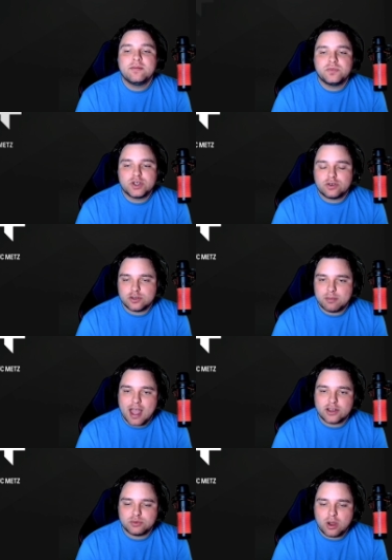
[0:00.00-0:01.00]
Chris
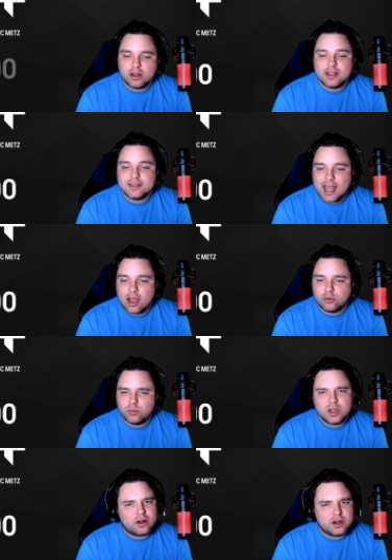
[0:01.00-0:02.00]
Maxwell is out.
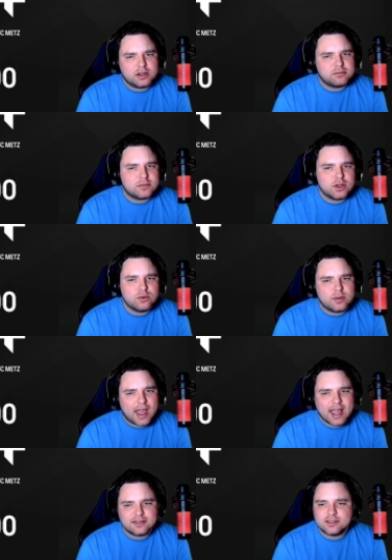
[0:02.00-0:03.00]
We already knew
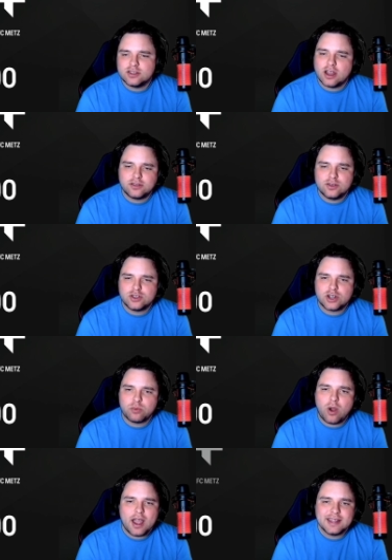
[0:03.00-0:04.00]
that. Not too sure
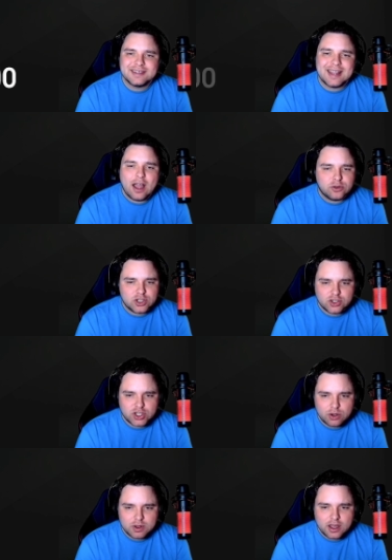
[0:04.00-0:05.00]
why it's now just
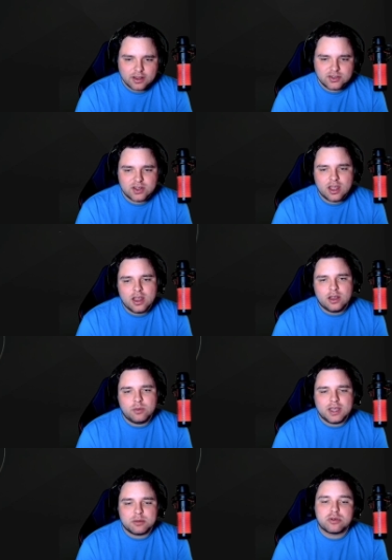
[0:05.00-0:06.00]
showing us. We
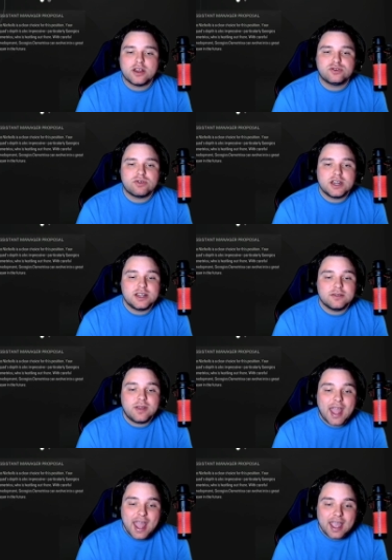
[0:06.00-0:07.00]
get a price rating of
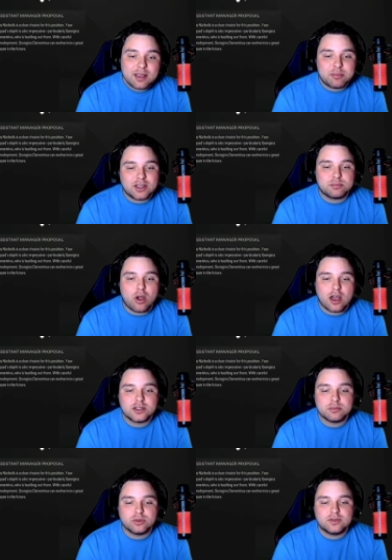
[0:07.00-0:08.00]
A. Best
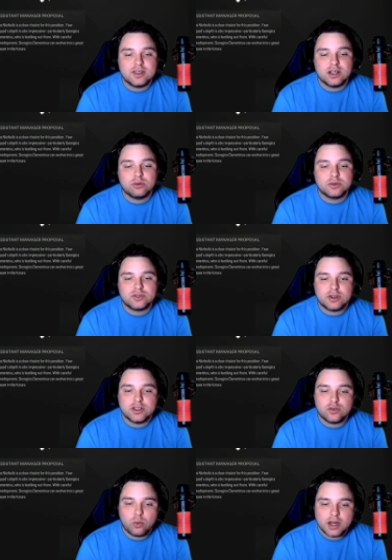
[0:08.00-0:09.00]
possible deal was
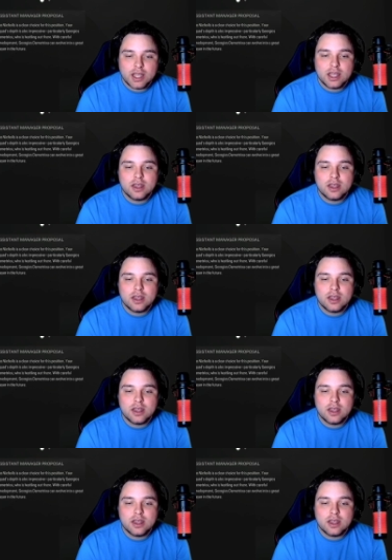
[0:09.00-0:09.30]
320.